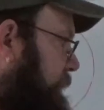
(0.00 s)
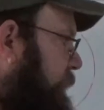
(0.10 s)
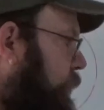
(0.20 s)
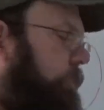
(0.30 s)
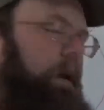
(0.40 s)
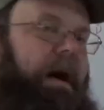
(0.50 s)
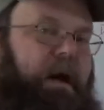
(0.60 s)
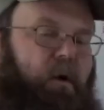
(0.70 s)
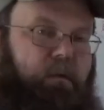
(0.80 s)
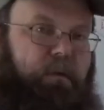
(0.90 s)
4
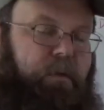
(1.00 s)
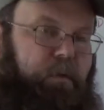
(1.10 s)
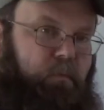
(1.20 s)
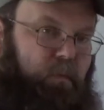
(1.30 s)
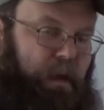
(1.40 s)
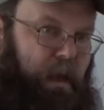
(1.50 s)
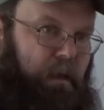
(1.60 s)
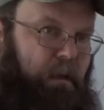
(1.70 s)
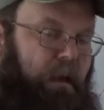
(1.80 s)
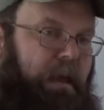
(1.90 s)
pi over 3.